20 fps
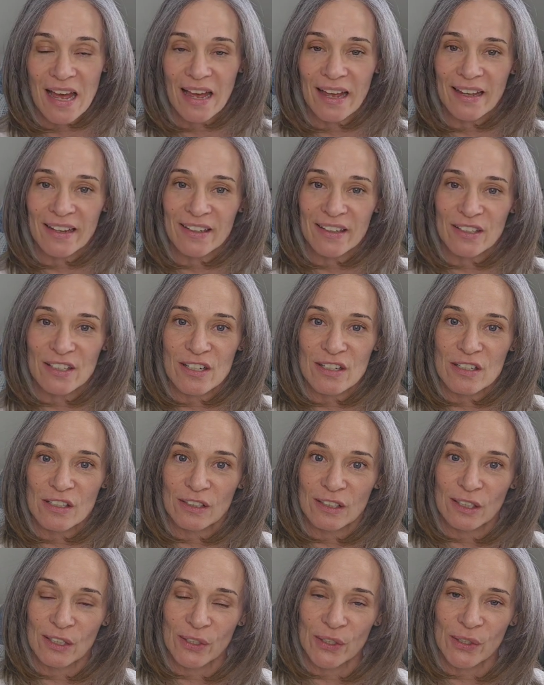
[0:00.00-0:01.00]
and
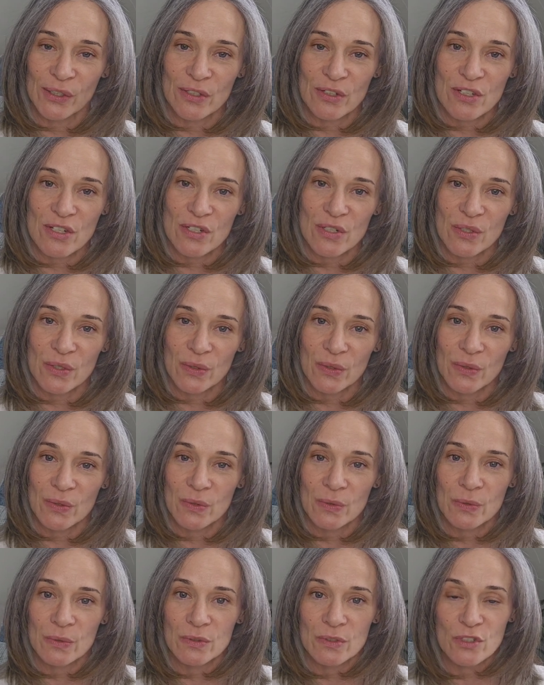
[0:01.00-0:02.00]
learn
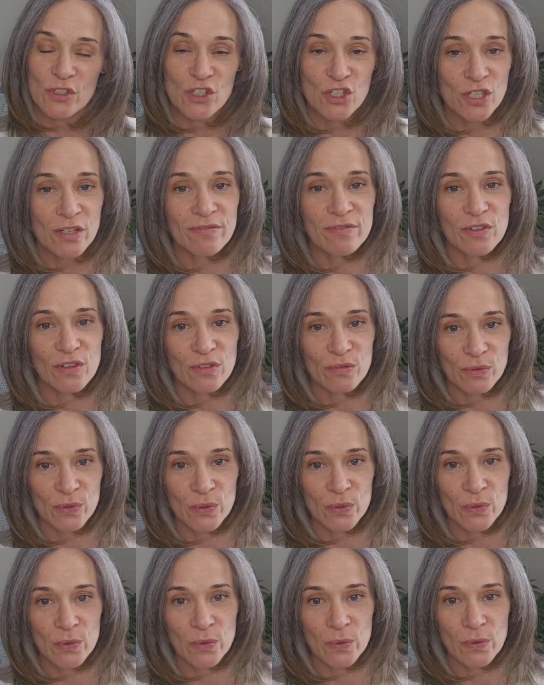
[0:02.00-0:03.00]
to shift
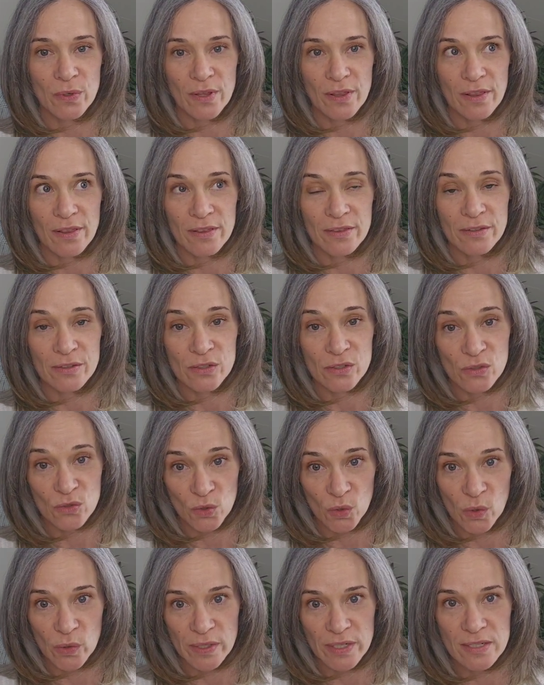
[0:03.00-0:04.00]
through the
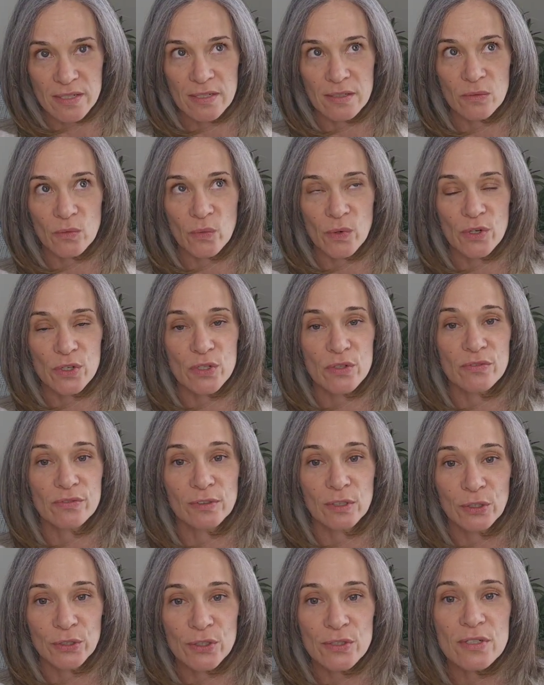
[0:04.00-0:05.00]
stories and where
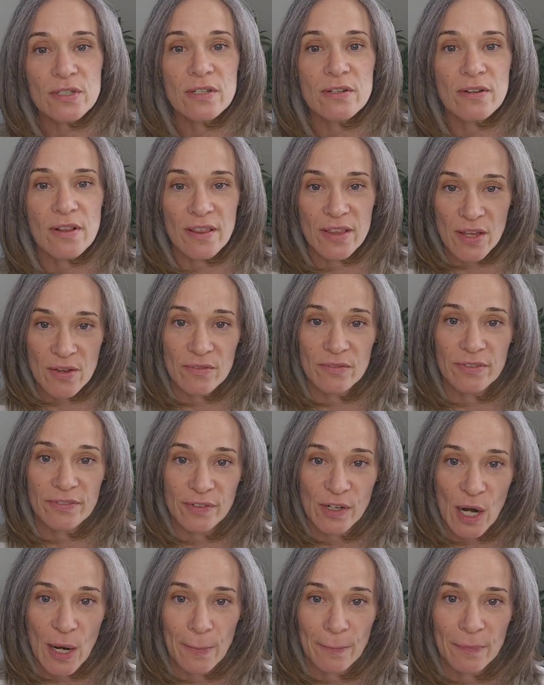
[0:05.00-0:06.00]
you've learned them
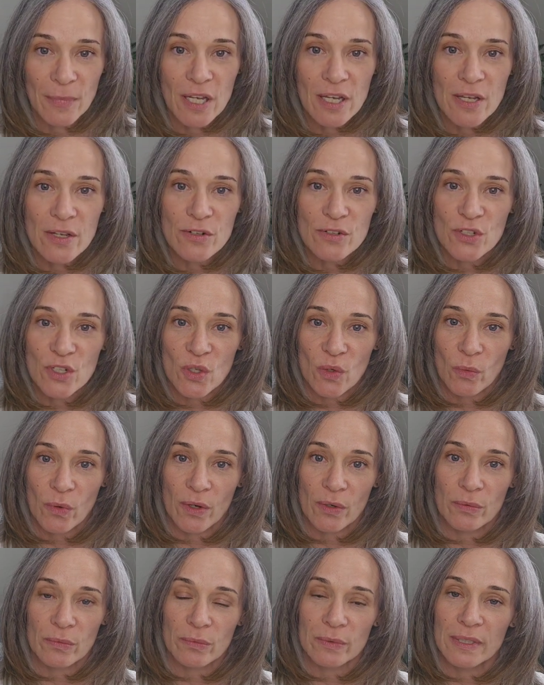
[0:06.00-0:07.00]
from to
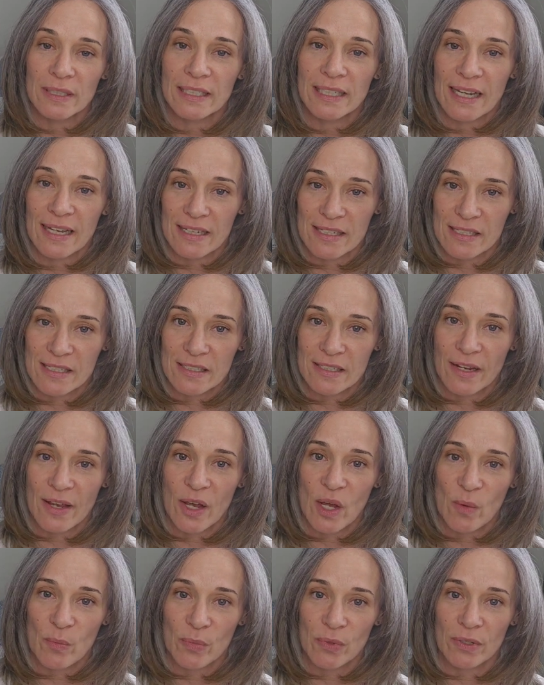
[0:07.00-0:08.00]
what really has to
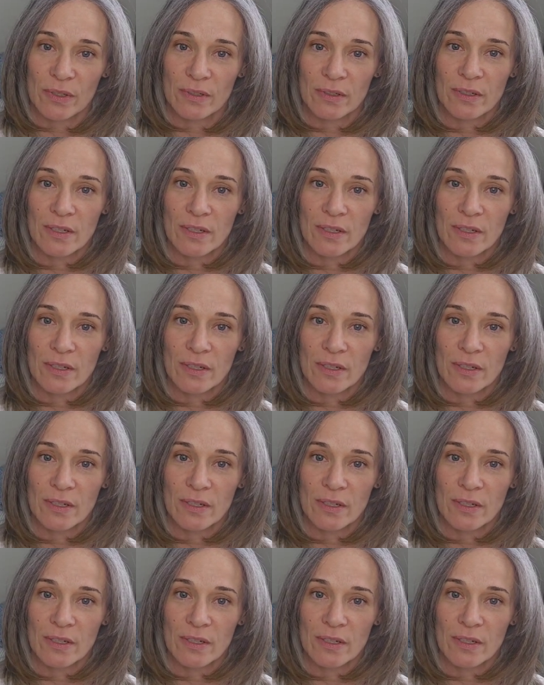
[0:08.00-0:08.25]
happen